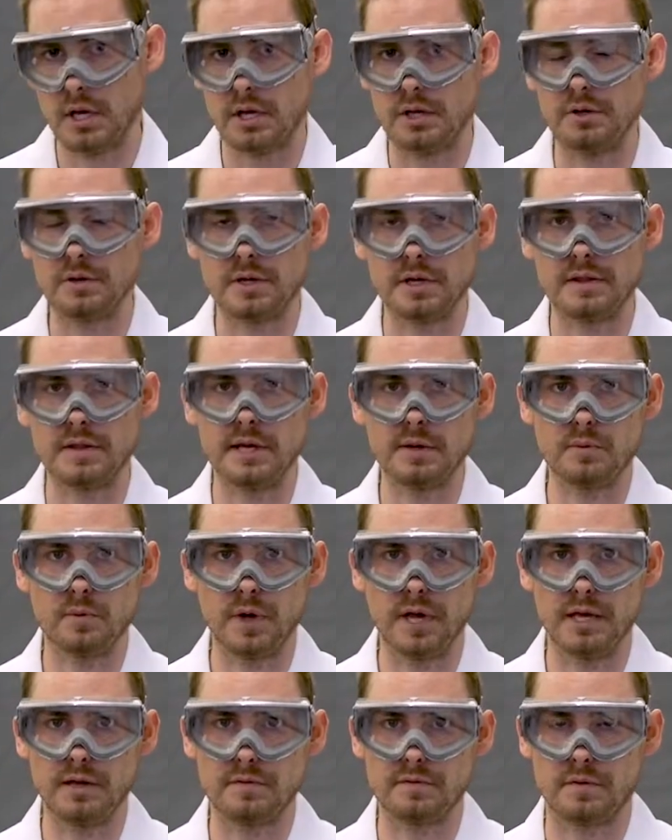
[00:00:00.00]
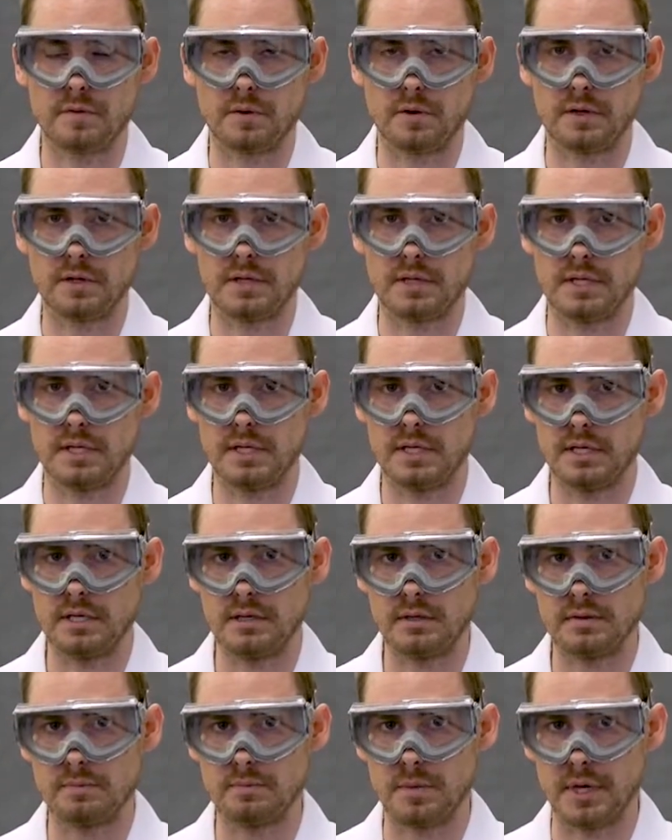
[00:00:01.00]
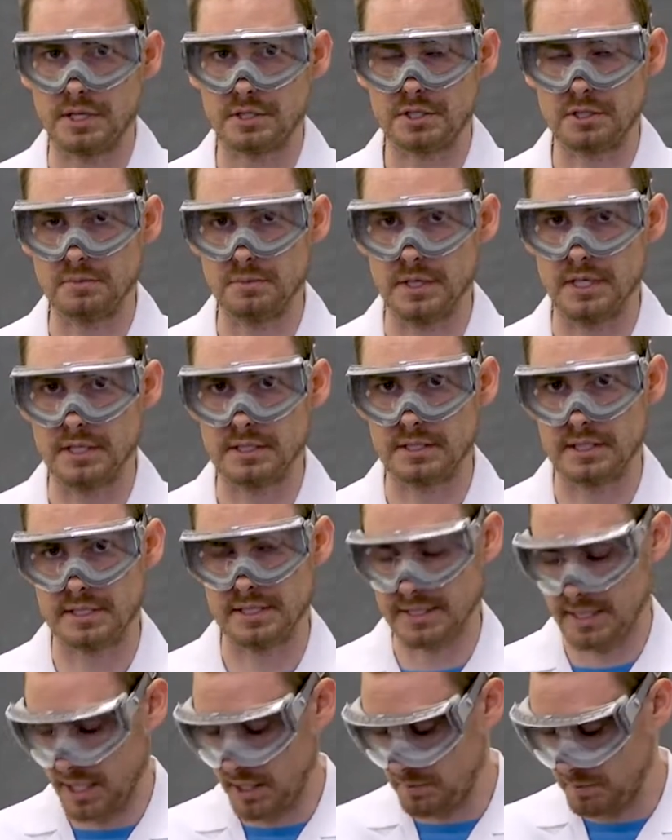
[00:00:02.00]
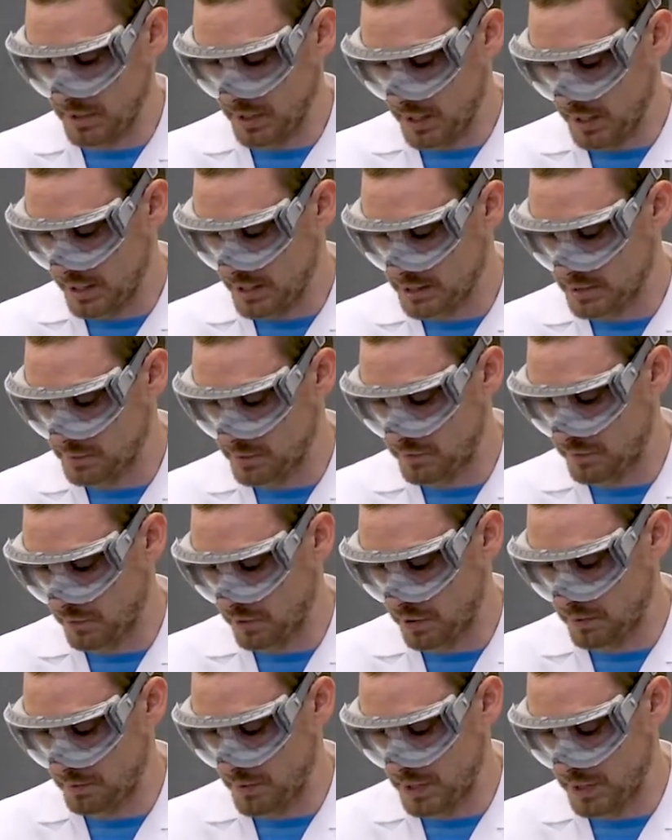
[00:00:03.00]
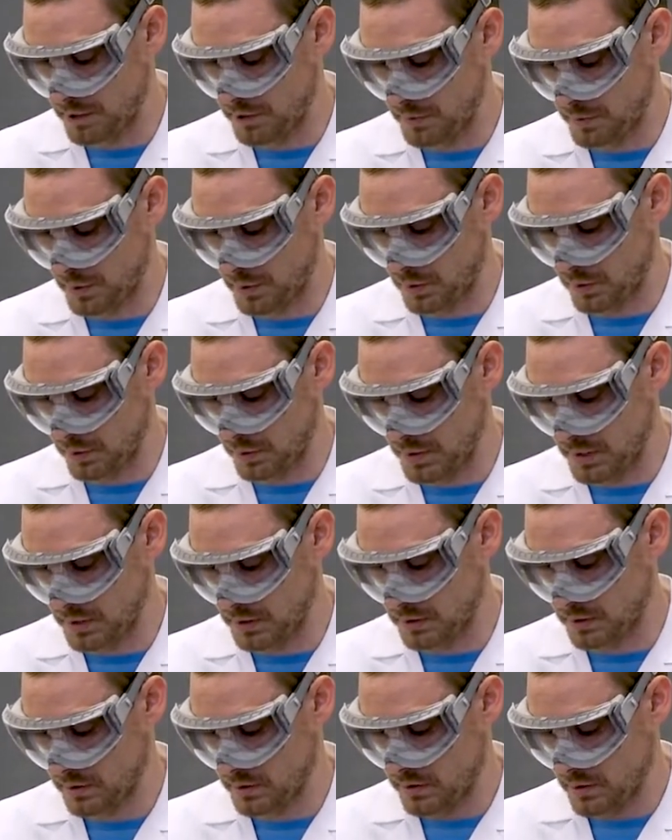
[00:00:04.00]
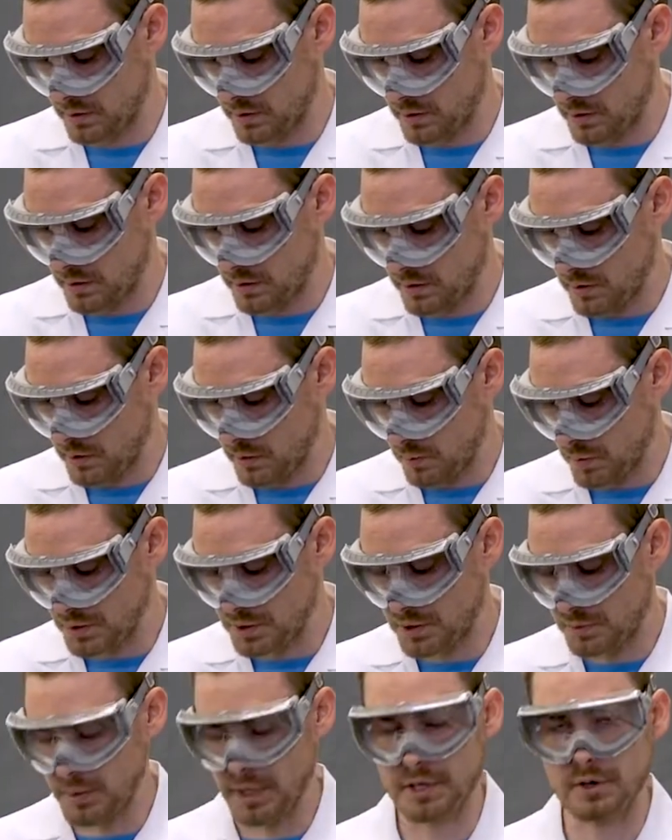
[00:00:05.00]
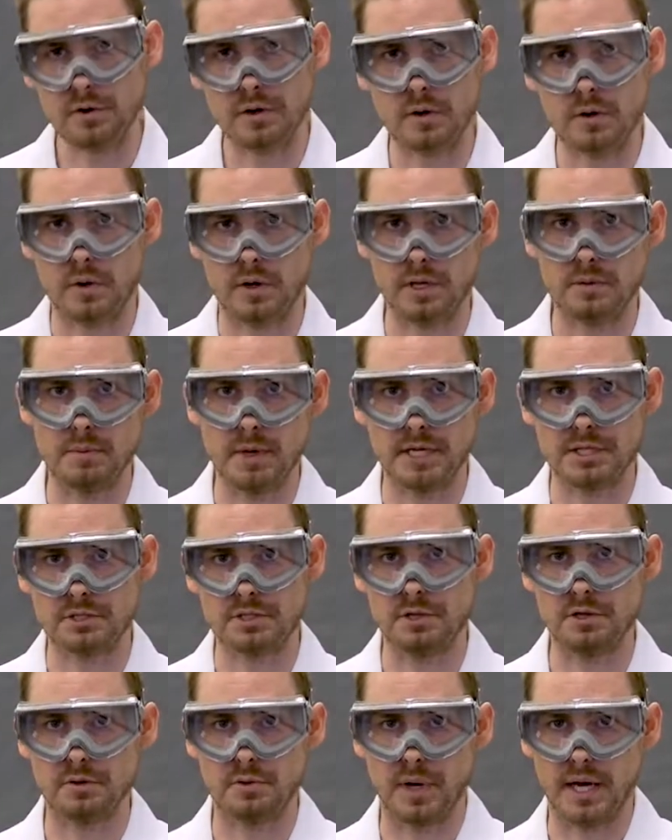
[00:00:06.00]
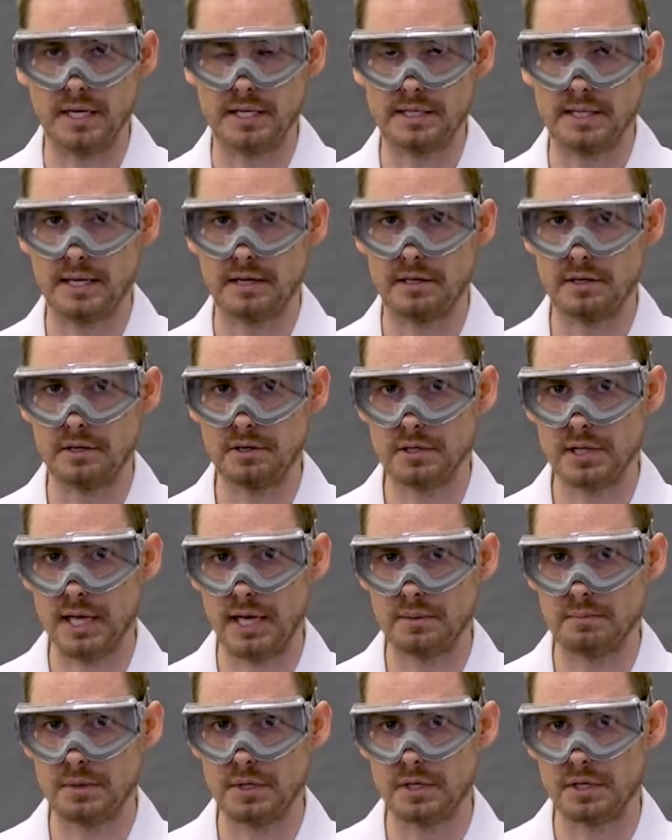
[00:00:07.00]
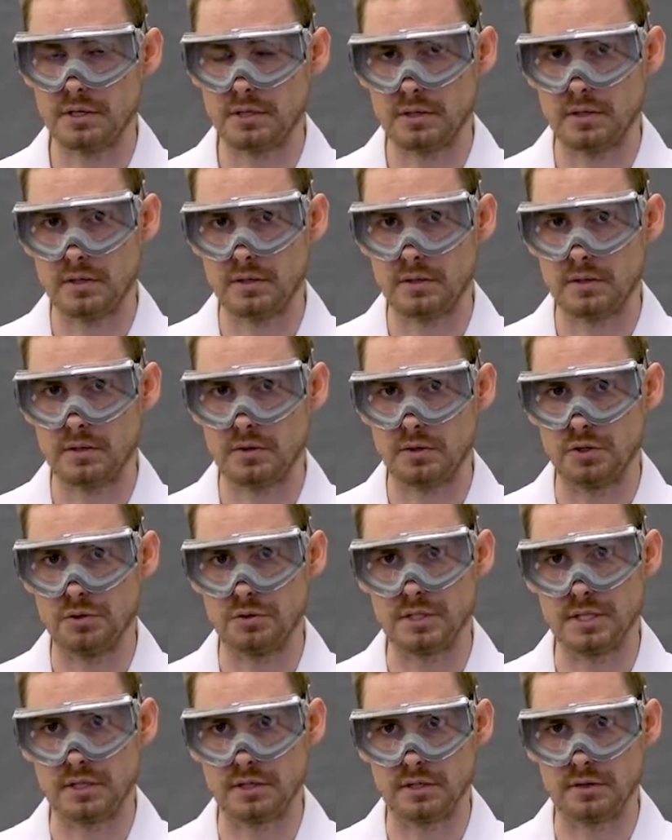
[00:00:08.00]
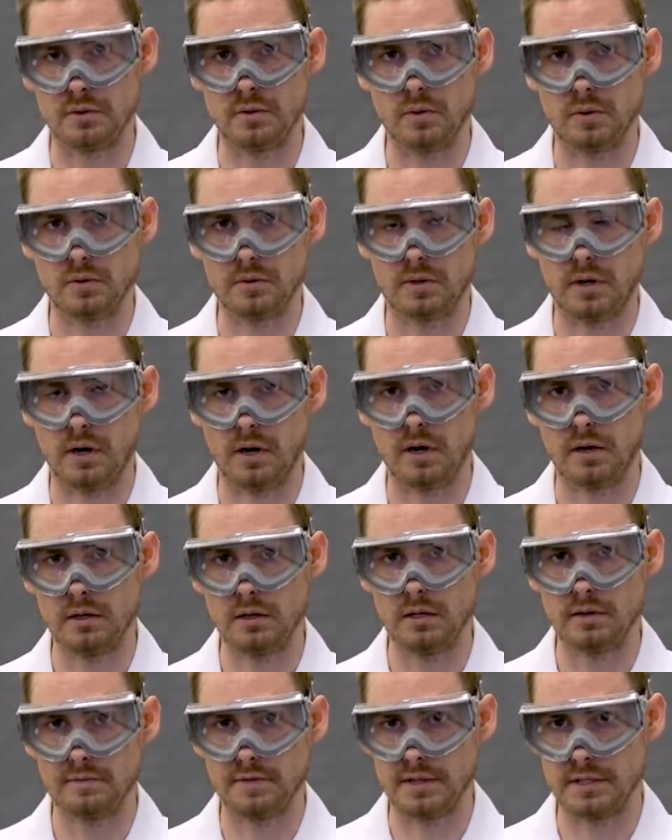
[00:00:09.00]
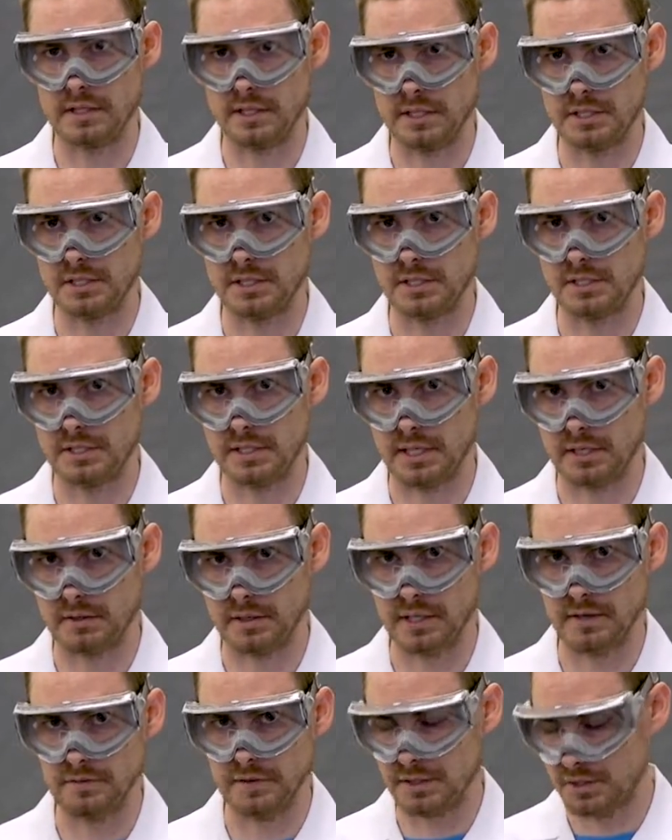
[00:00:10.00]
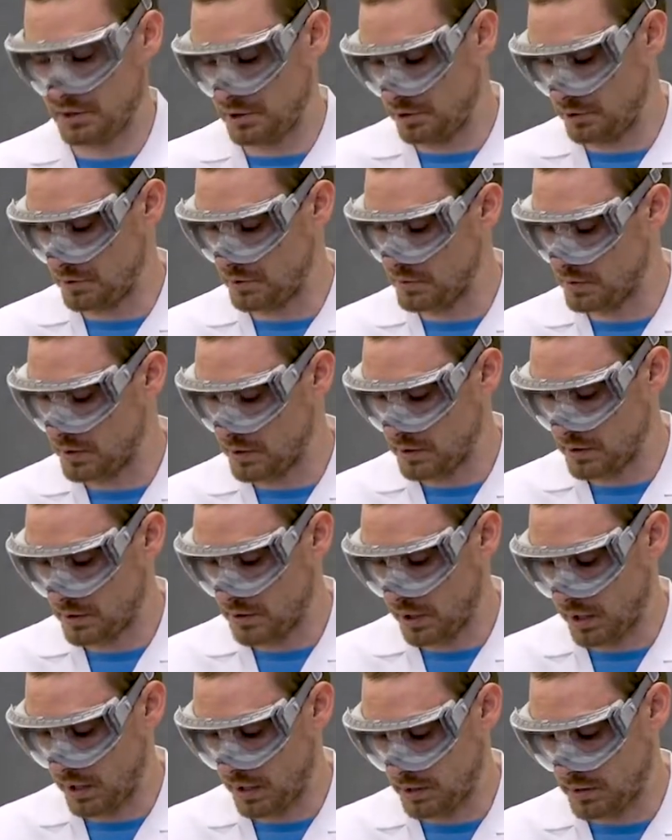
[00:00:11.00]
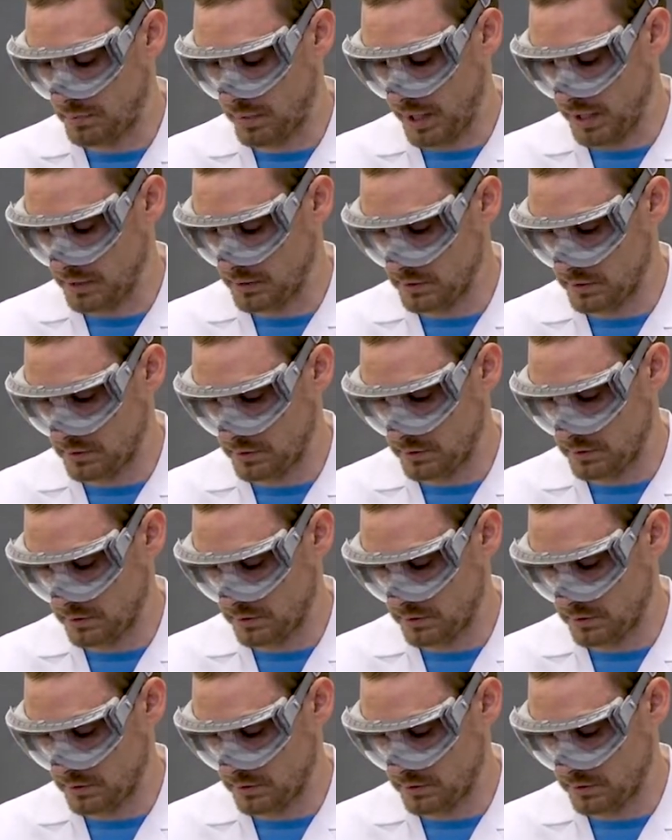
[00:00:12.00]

You can then wait for the measurement to stabilize before making your recording. Once you make your recording, make sure you write it down in your lab book using all of the digits that are given to you on the balance.